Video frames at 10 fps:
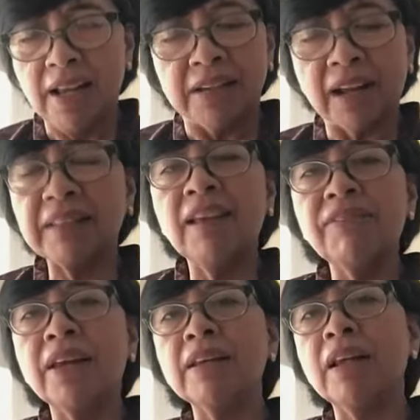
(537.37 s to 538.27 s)
not
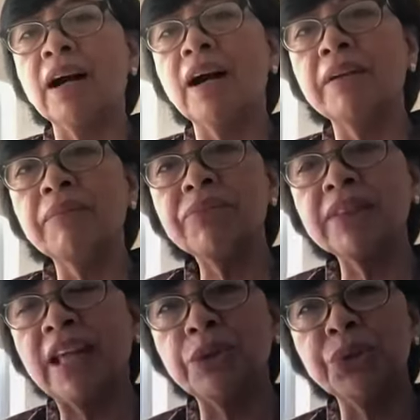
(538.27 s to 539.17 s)
even, uh,
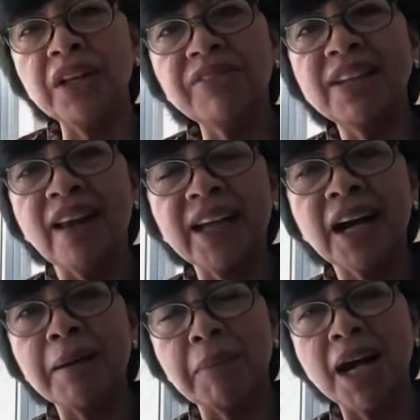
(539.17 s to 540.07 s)
they don't even like
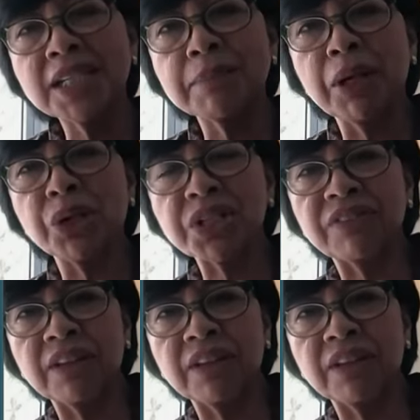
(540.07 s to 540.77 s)
Hamas because mm-hmm.